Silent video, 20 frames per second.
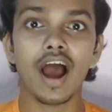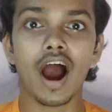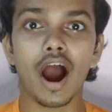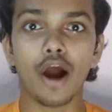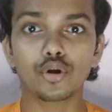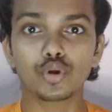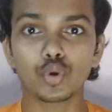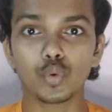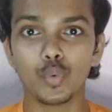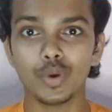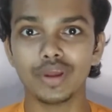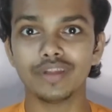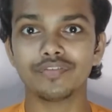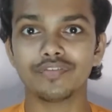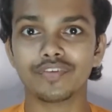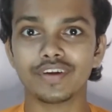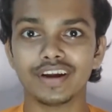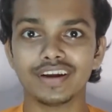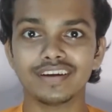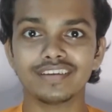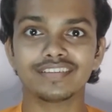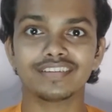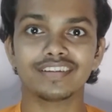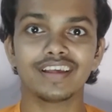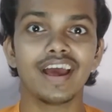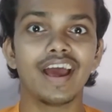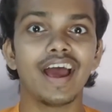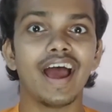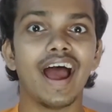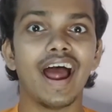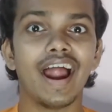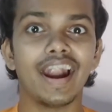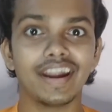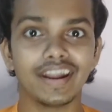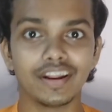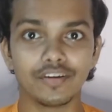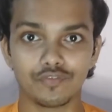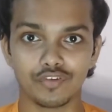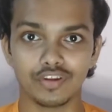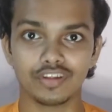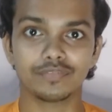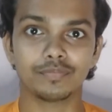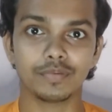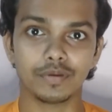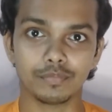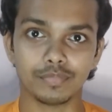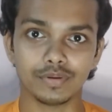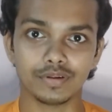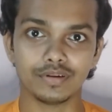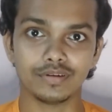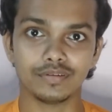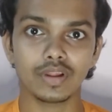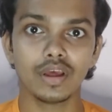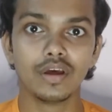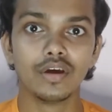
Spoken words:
how to win friends and influence people.